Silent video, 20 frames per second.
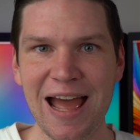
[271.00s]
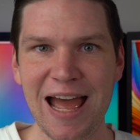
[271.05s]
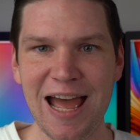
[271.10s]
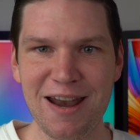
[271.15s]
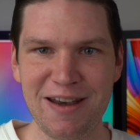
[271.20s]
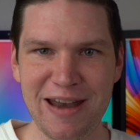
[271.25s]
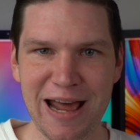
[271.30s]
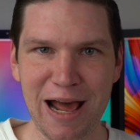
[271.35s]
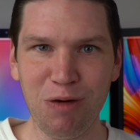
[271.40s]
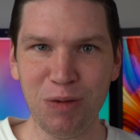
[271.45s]

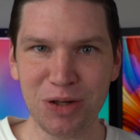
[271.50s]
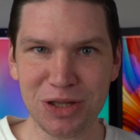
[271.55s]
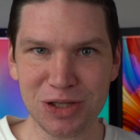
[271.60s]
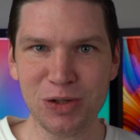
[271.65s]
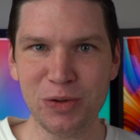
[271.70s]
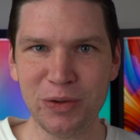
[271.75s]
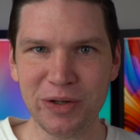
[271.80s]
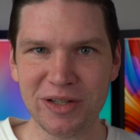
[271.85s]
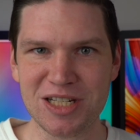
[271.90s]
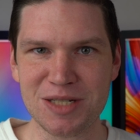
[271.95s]
and now with
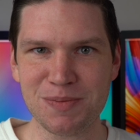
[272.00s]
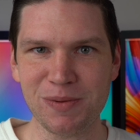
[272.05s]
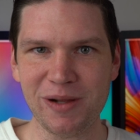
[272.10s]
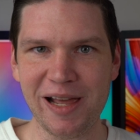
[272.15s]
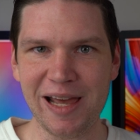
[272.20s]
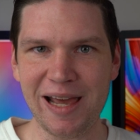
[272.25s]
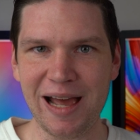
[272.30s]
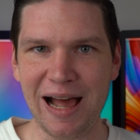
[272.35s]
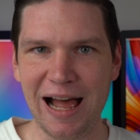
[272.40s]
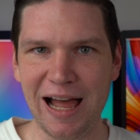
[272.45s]
Luna
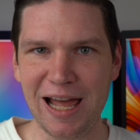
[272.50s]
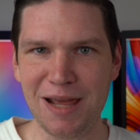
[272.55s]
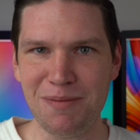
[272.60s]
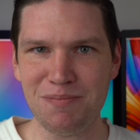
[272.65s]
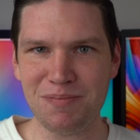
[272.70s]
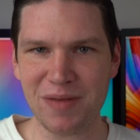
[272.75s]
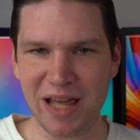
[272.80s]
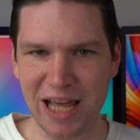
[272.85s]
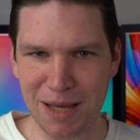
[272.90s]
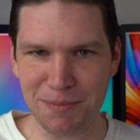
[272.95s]
Display,
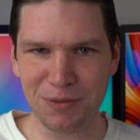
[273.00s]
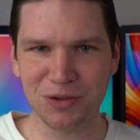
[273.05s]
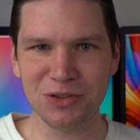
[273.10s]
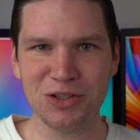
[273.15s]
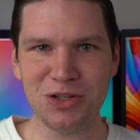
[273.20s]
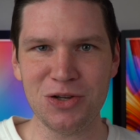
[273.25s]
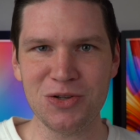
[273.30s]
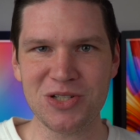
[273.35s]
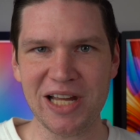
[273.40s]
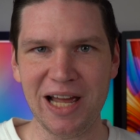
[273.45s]
I'm able
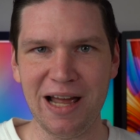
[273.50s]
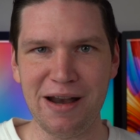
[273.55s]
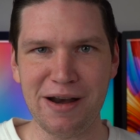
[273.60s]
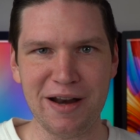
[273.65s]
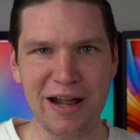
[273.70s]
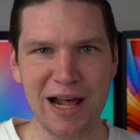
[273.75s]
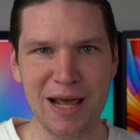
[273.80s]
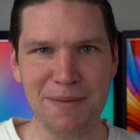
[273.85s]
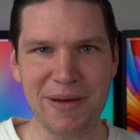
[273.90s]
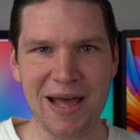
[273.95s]
to use it on an
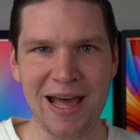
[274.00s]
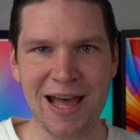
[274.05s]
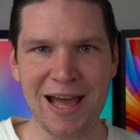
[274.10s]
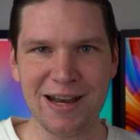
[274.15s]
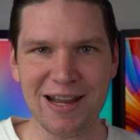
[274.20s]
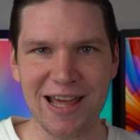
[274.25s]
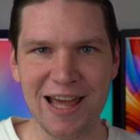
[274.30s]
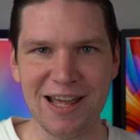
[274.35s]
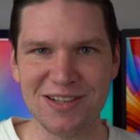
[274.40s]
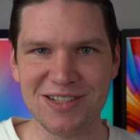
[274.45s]

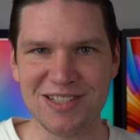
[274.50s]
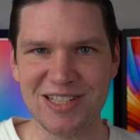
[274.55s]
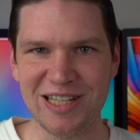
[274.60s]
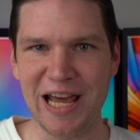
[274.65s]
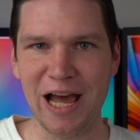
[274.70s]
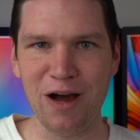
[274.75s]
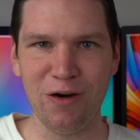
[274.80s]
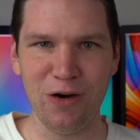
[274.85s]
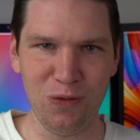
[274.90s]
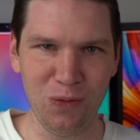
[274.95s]
iPad and see
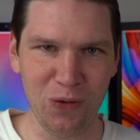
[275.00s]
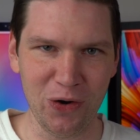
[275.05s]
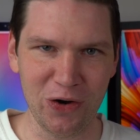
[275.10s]
how it